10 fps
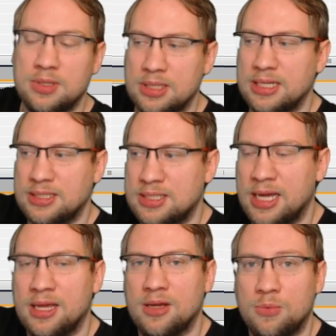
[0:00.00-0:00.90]
let's
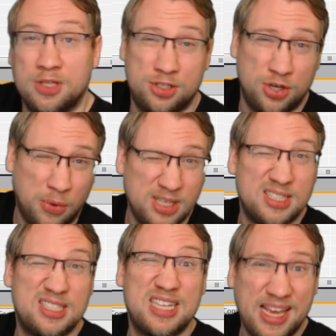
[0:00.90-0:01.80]
say with the total
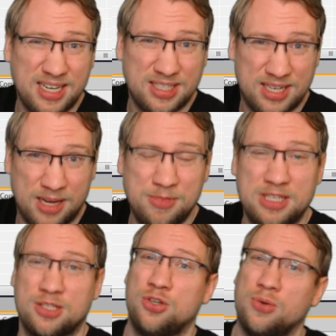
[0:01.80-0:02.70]
cycle time,
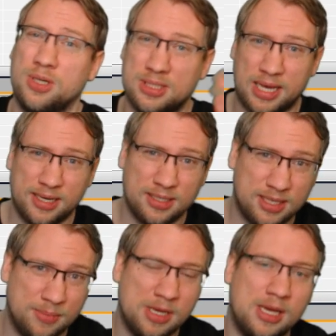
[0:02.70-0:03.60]
there's a total cycle
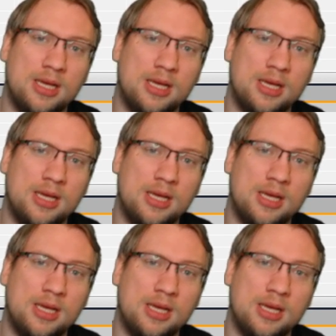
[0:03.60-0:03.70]
time.